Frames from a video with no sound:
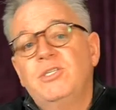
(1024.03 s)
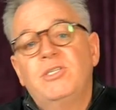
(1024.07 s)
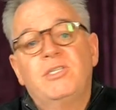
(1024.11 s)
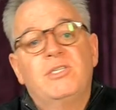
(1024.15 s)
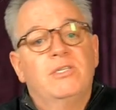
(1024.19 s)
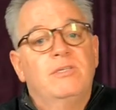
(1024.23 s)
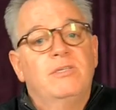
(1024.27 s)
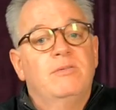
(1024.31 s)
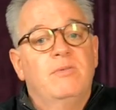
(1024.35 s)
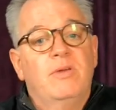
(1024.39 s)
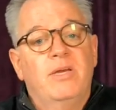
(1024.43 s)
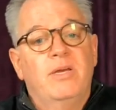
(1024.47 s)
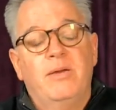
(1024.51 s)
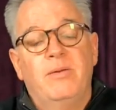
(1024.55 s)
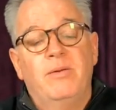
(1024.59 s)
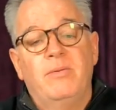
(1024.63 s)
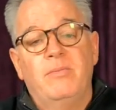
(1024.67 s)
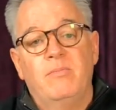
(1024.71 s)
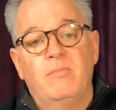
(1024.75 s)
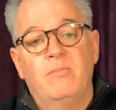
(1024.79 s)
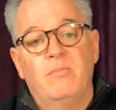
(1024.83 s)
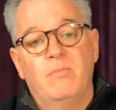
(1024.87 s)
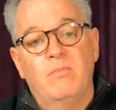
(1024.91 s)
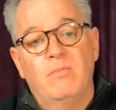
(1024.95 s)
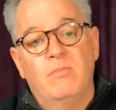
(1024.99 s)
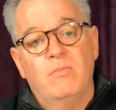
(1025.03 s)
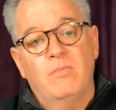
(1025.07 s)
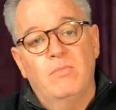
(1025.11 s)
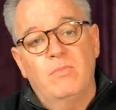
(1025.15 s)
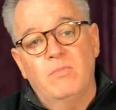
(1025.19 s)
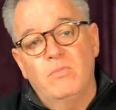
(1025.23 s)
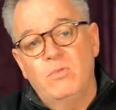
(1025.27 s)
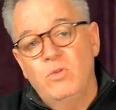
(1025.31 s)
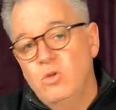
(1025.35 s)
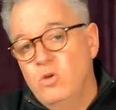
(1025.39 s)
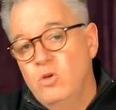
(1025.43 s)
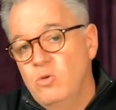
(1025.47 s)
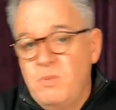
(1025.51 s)
in
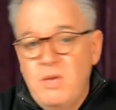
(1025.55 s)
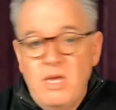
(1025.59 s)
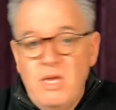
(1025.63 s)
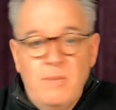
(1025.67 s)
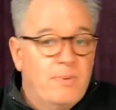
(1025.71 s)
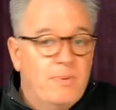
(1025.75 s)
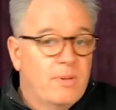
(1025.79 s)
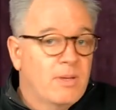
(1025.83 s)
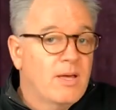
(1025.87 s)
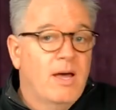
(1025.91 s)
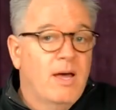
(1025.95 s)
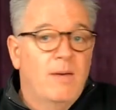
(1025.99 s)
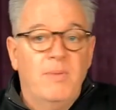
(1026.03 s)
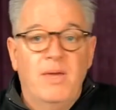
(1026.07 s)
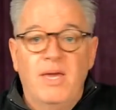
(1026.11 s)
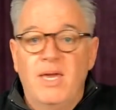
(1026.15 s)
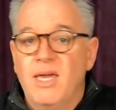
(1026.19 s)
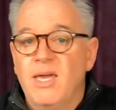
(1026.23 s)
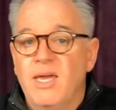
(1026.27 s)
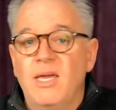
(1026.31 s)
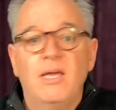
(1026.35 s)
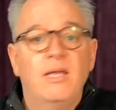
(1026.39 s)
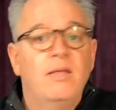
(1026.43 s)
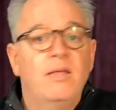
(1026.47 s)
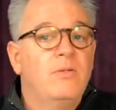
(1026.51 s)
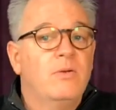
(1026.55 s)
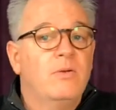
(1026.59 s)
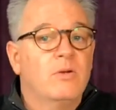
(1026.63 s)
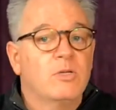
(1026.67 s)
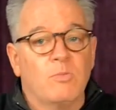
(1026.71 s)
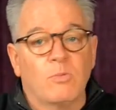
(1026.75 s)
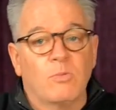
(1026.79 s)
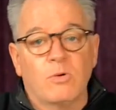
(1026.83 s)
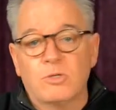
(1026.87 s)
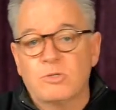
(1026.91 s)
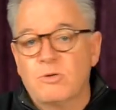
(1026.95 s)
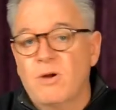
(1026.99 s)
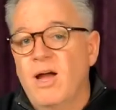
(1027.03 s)
new people coming in. There's
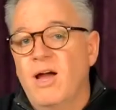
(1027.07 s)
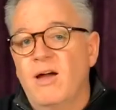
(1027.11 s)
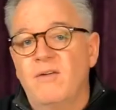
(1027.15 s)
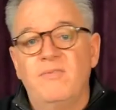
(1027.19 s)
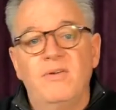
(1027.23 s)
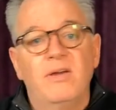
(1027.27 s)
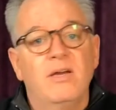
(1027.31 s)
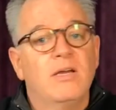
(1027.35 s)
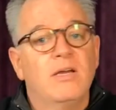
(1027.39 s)
more traffic,